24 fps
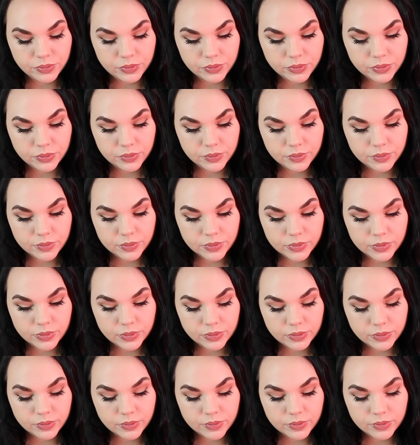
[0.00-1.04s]

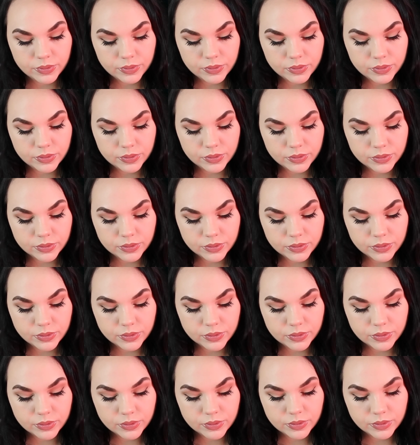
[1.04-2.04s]
Nobody speaks.